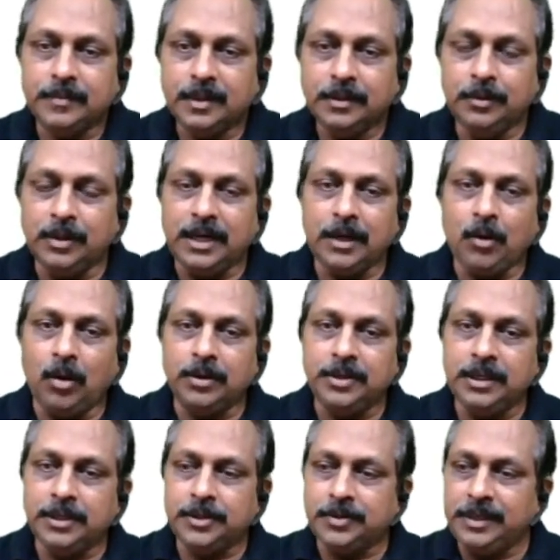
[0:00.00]
You cannot
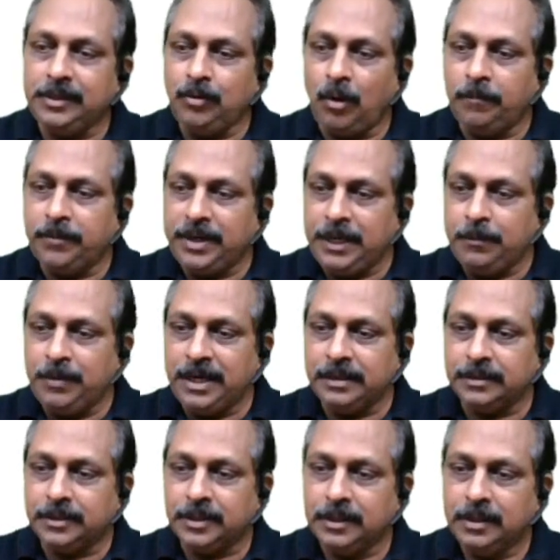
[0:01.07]
say string of
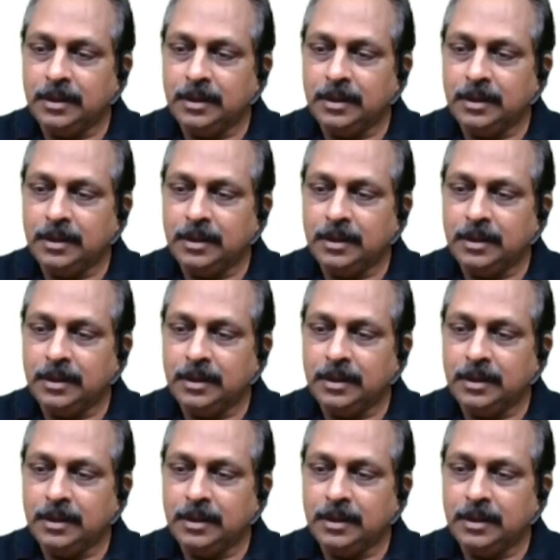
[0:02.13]
event.